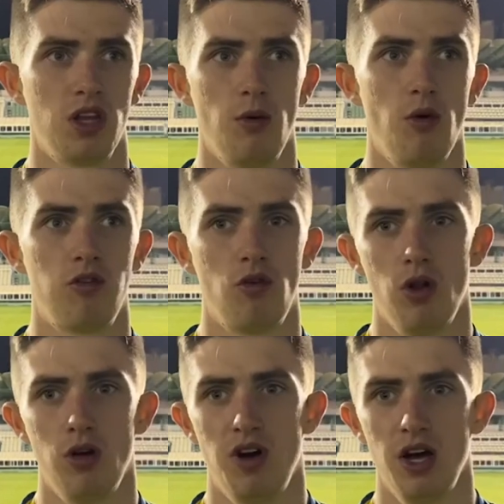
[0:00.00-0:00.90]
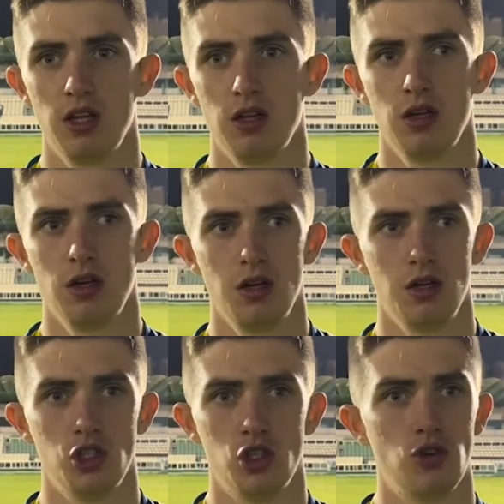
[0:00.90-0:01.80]
game off qualifying
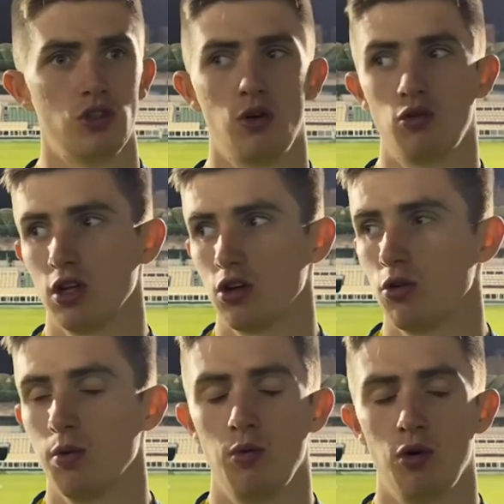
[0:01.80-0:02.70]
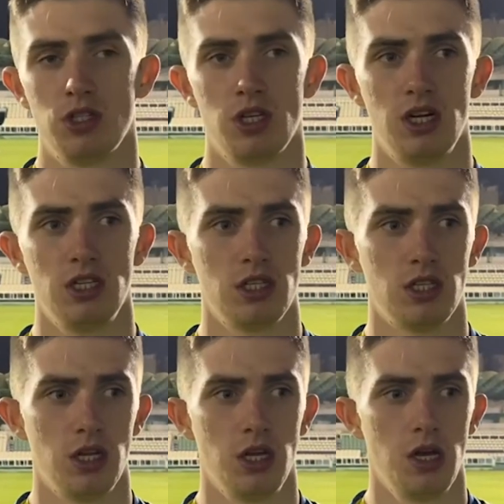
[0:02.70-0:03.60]
just shows how good a group of boys there is, and
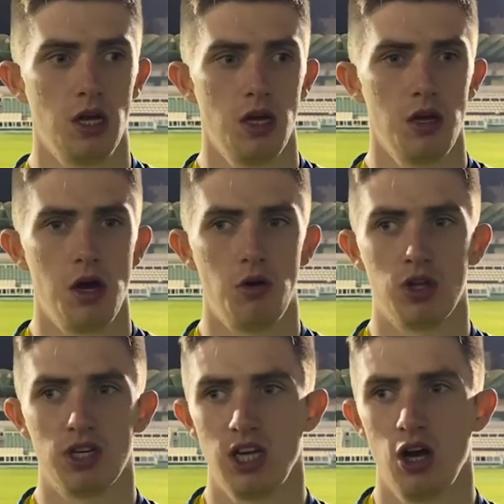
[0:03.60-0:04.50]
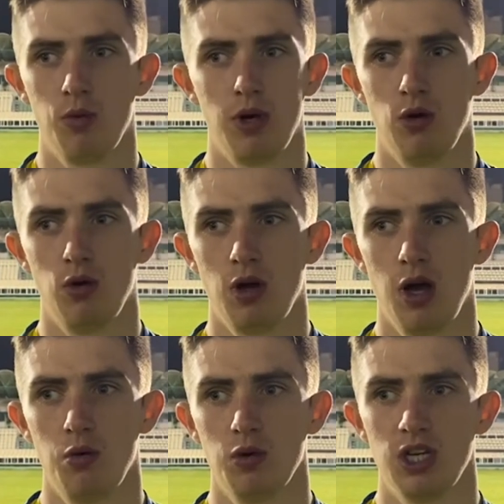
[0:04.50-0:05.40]
how good they're set up, and
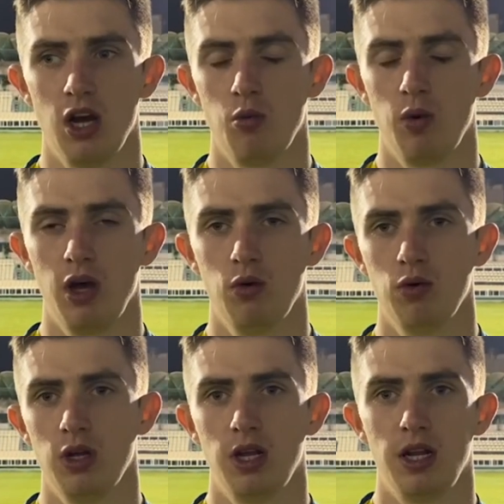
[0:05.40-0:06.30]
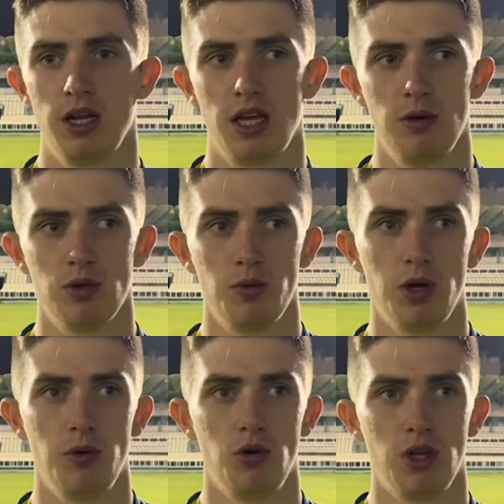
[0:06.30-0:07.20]
how we set up well, and in the games we
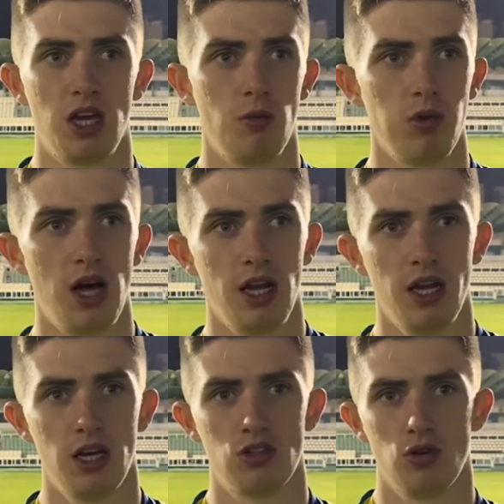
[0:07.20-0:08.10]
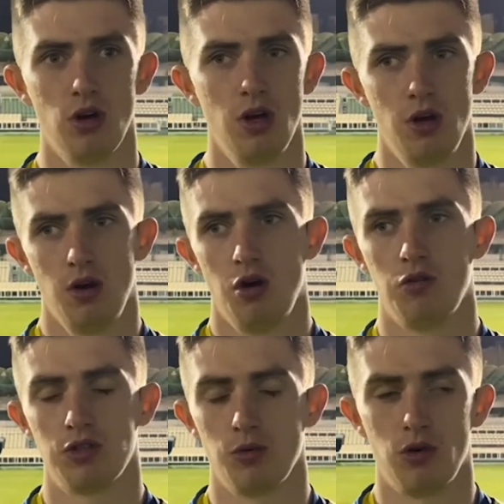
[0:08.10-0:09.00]
play we know the game plan and that, so
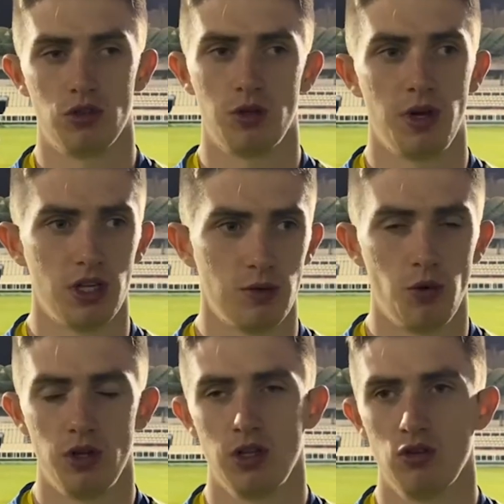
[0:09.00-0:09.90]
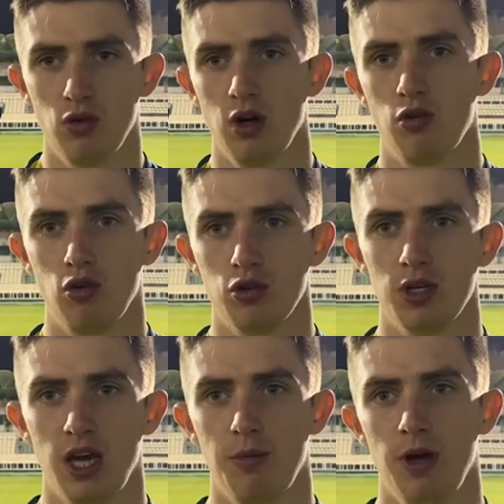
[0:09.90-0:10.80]
obviously we're all just a bit disappointed knowing how close we
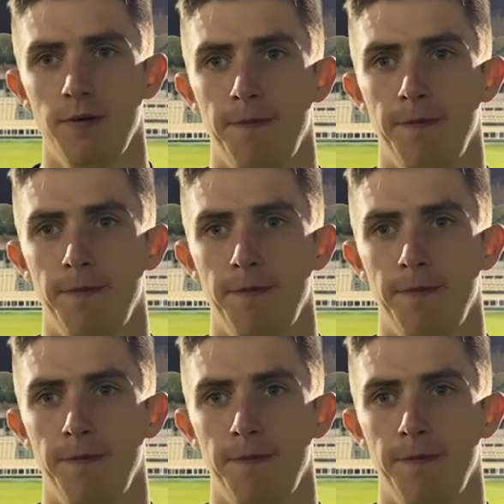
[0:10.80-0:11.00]
kept it.